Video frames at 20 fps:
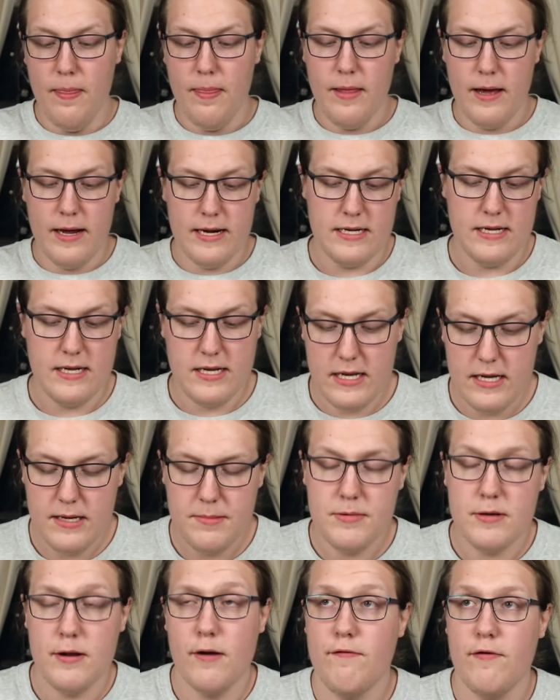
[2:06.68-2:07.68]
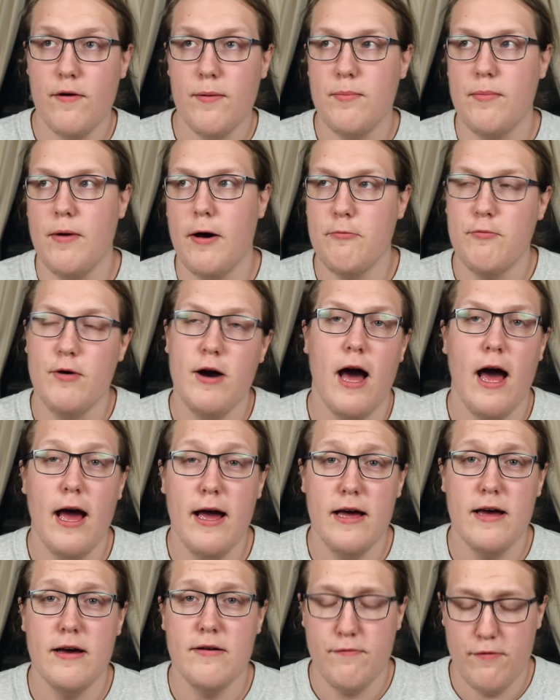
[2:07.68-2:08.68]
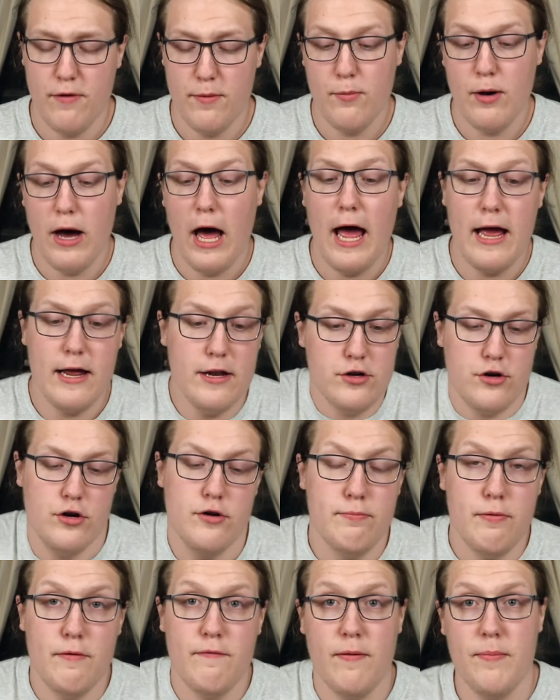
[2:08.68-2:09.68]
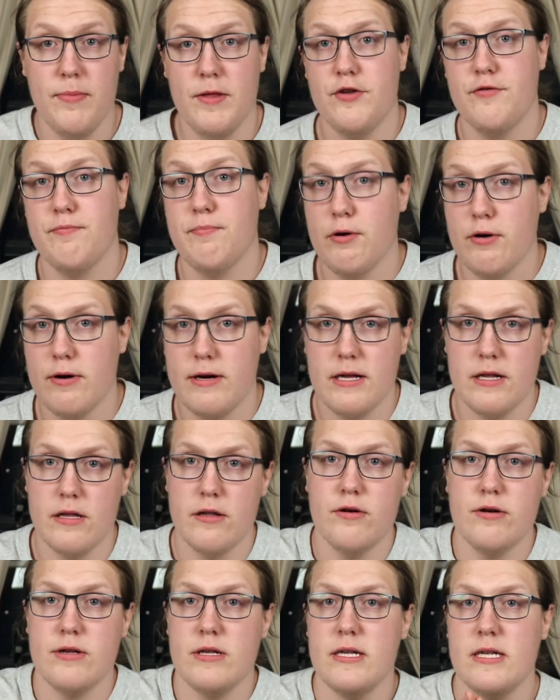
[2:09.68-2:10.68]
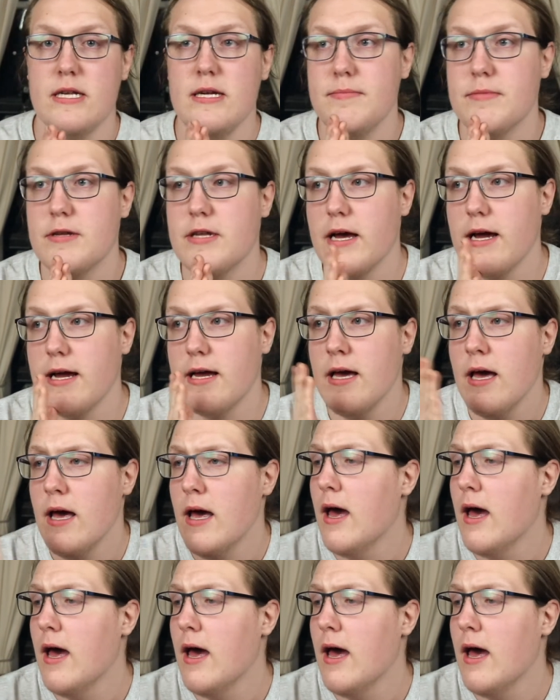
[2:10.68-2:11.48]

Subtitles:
It seems from what I interpret from this book, seems like